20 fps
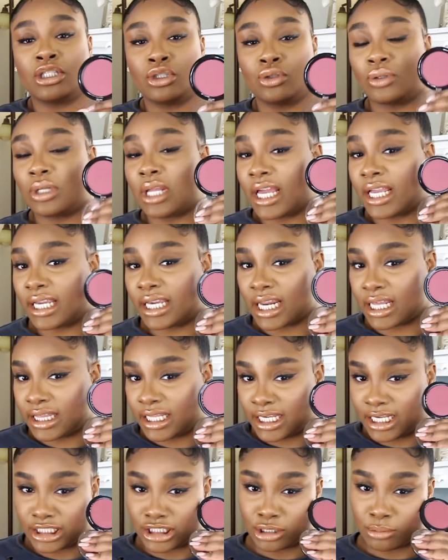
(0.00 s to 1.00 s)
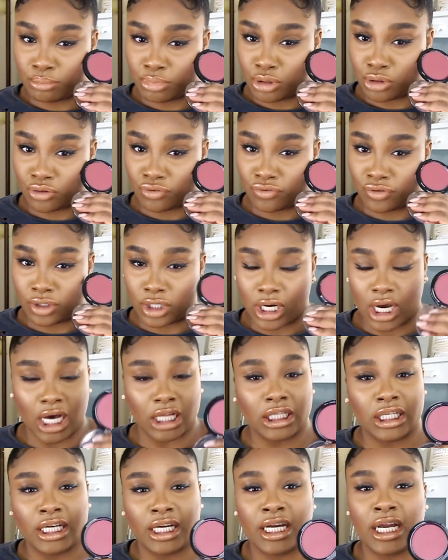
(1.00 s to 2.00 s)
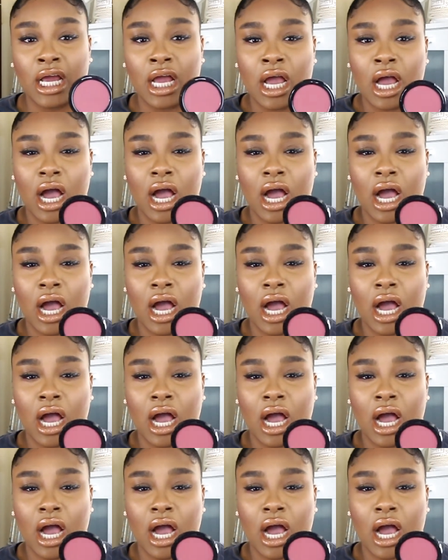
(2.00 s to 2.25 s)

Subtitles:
do like it. I think it's a beautiful color.